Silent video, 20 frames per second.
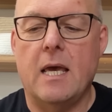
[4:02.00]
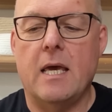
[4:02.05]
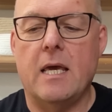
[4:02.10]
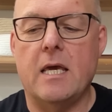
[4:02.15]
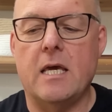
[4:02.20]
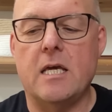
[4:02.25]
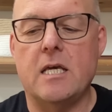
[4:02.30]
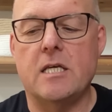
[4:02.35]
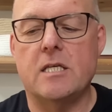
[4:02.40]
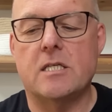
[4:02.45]

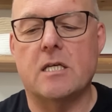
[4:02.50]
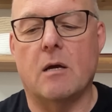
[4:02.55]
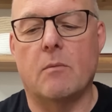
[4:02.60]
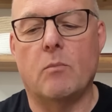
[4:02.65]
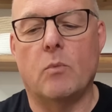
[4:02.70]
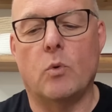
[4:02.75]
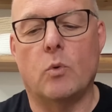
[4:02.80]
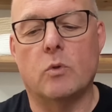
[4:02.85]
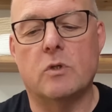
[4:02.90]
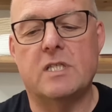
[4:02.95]
is
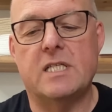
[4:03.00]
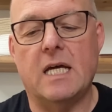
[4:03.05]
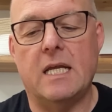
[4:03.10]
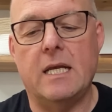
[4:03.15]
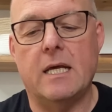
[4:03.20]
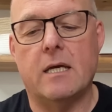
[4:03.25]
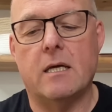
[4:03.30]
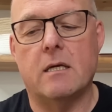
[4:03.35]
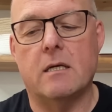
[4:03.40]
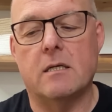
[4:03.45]
more
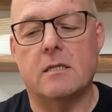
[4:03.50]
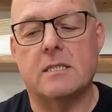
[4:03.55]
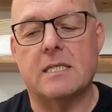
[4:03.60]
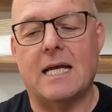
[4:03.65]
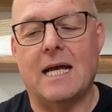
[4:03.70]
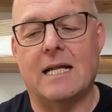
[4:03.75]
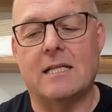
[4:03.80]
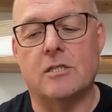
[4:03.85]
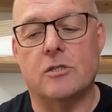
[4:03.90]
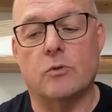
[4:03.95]
delicate
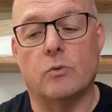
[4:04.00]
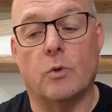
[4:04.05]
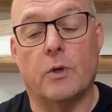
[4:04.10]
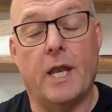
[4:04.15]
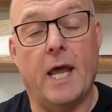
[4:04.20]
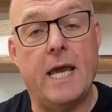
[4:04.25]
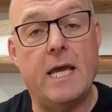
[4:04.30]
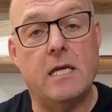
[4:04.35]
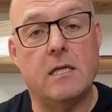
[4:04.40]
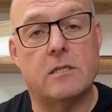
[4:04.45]
and
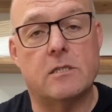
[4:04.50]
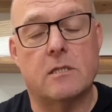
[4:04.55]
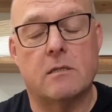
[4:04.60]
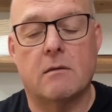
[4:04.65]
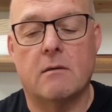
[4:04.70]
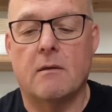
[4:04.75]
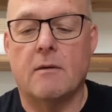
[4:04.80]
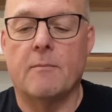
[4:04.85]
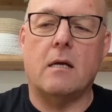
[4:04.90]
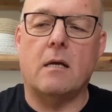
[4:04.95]
ornate
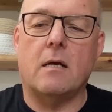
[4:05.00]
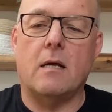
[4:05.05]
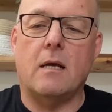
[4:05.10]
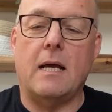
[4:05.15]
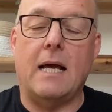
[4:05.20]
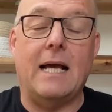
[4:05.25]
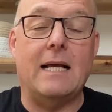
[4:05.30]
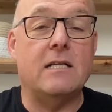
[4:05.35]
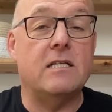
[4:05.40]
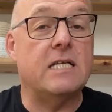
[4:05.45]

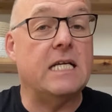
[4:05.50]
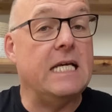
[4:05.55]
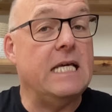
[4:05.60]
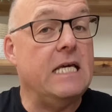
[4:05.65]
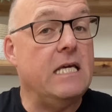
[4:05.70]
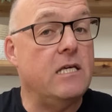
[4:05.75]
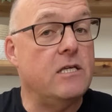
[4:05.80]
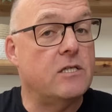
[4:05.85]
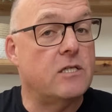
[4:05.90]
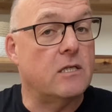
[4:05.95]
and
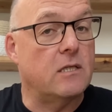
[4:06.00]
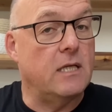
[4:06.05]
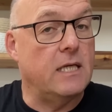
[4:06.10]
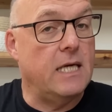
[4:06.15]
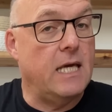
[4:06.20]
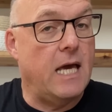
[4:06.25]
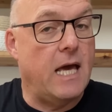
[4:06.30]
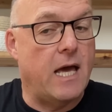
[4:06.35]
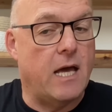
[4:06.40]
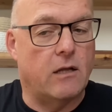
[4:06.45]

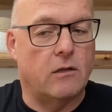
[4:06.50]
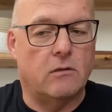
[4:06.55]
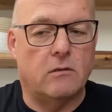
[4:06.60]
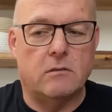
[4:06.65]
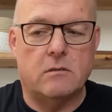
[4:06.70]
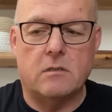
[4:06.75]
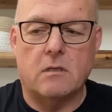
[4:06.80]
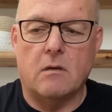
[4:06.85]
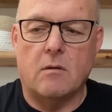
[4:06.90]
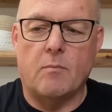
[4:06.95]
easily
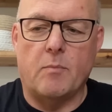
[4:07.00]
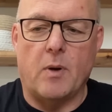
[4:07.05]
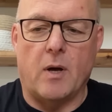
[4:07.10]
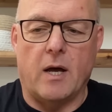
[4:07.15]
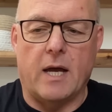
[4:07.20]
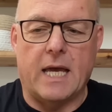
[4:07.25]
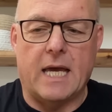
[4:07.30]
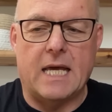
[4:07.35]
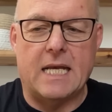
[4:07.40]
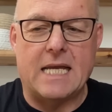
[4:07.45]
held
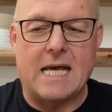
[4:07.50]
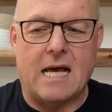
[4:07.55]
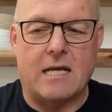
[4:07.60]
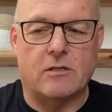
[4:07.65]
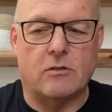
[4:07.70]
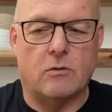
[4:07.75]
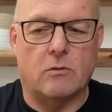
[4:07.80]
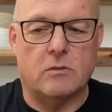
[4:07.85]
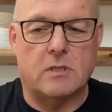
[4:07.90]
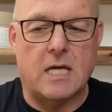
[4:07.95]
by an
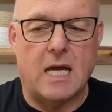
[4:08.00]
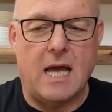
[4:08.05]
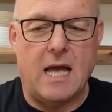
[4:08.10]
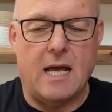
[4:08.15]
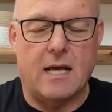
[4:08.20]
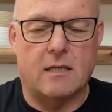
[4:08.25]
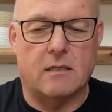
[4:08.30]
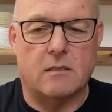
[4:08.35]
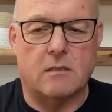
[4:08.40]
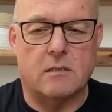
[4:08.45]
adult
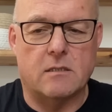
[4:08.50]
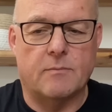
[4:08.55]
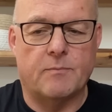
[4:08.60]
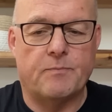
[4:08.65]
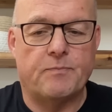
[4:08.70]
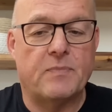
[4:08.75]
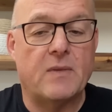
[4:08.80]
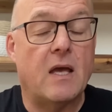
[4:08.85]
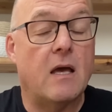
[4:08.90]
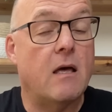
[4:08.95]
hand.
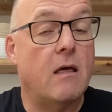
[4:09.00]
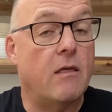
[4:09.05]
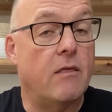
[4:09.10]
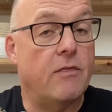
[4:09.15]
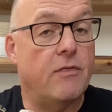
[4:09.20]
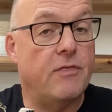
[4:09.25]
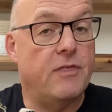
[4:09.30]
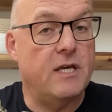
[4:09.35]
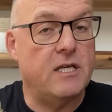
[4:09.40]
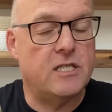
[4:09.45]

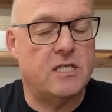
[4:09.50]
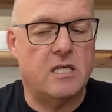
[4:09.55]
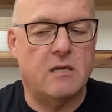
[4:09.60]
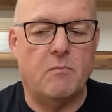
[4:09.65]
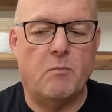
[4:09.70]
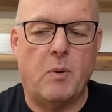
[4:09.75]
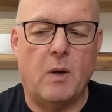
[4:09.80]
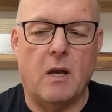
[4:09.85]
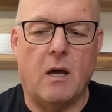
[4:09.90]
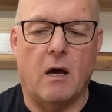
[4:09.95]
This
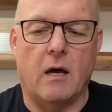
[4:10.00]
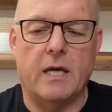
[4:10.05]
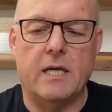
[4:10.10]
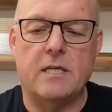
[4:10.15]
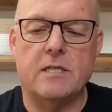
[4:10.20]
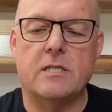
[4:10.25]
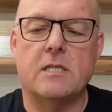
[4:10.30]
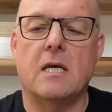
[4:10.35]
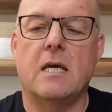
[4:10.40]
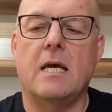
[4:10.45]

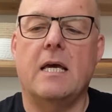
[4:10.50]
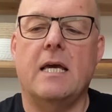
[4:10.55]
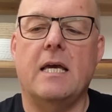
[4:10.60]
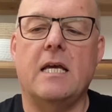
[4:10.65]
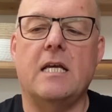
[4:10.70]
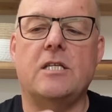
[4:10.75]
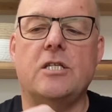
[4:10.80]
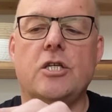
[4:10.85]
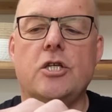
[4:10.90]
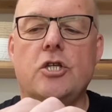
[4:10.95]
implies
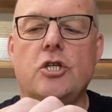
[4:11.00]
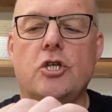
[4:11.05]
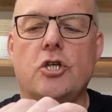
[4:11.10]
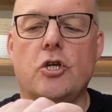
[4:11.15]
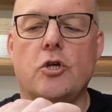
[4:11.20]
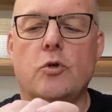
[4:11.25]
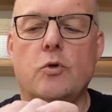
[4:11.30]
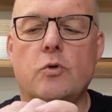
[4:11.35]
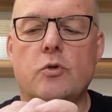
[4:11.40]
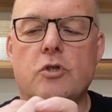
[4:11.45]
it is
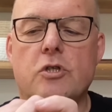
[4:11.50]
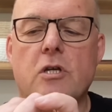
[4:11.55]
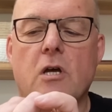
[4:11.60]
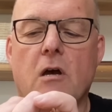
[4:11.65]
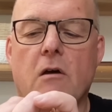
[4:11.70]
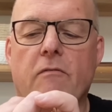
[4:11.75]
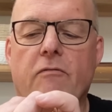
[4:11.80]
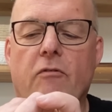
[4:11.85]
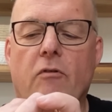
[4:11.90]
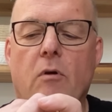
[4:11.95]
used
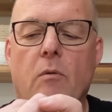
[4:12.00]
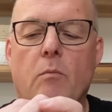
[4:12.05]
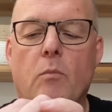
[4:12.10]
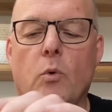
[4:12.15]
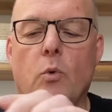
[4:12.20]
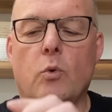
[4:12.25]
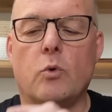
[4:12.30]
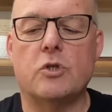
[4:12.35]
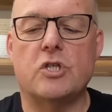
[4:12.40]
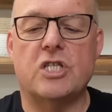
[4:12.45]
for a
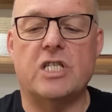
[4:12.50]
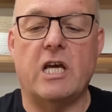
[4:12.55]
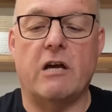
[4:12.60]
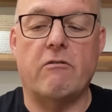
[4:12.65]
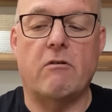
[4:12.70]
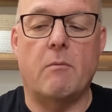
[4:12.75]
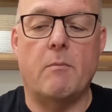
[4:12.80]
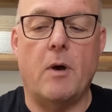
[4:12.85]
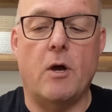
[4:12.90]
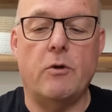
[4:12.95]
more
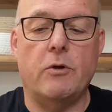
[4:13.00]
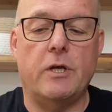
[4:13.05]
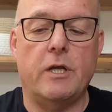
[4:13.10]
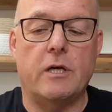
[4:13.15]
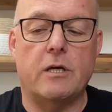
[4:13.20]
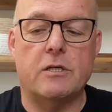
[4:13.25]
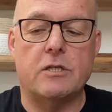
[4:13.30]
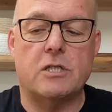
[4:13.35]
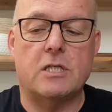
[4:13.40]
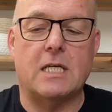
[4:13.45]

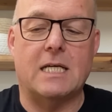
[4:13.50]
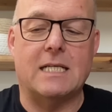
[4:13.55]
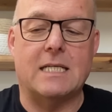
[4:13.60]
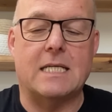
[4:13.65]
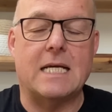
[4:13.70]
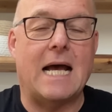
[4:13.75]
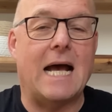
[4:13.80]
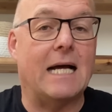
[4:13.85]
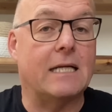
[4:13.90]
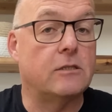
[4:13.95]
ceremonious and
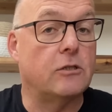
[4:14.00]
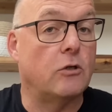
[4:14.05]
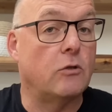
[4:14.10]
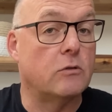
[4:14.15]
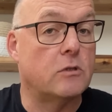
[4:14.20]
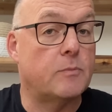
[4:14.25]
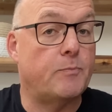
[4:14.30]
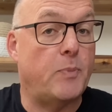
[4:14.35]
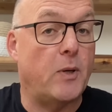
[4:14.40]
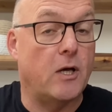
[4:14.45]

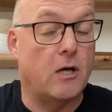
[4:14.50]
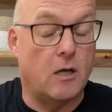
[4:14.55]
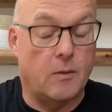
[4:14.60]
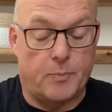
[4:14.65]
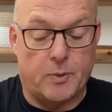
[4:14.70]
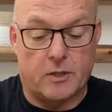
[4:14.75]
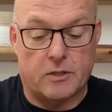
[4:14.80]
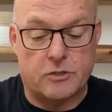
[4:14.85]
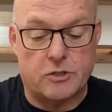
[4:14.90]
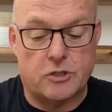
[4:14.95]
adult
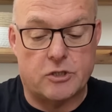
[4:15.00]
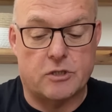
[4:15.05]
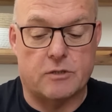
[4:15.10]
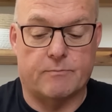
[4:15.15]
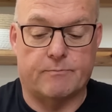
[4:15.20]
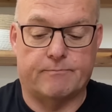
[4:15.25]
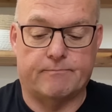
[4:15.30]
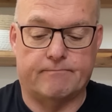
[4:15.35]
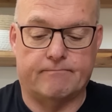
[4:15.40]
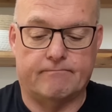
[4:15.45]

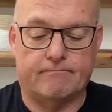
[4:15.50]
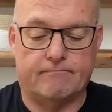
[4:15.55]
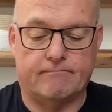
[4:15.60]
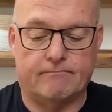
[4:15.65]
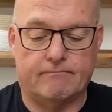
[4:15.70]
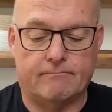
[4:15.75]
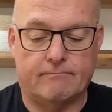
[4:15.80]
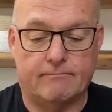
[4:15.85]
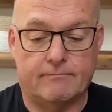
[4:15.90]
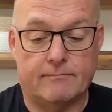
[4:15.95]
purpose.
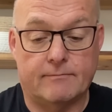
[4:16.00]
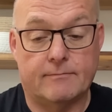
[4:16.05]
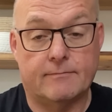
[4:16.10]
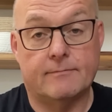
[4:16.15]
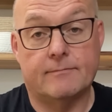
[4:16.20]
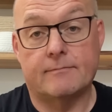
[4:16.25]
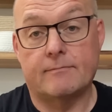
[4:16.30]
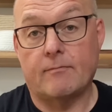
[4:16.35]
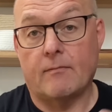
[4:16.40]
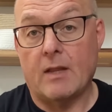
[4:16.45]

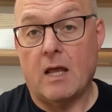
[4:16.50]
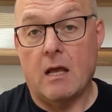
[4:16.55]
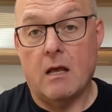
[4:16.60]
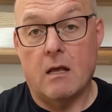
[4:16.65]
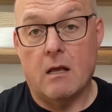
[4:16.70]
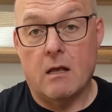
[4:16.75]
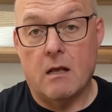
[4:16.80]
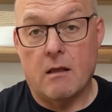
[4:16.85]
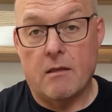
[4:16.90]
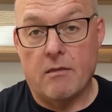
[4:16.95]

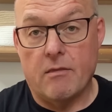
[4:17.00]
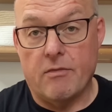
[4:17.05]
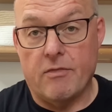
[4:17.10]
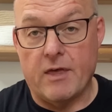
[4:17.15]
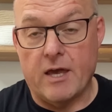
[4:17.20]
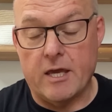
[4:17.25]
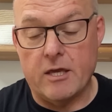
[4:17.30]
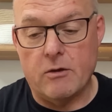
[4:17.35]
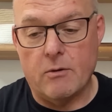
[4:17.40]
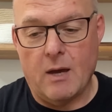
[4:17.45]

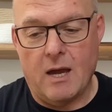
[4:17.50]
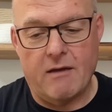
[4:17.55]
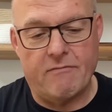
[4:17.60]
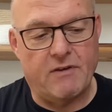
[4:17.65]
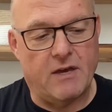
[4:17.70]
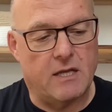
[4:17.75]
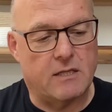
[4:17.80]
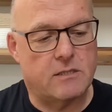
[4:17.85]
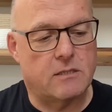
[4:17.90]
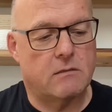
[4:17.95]
There you have
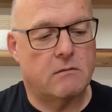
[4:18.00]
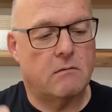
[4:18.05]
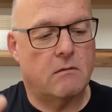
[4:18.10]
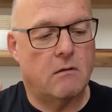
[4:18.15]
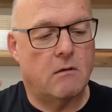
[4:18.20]
it.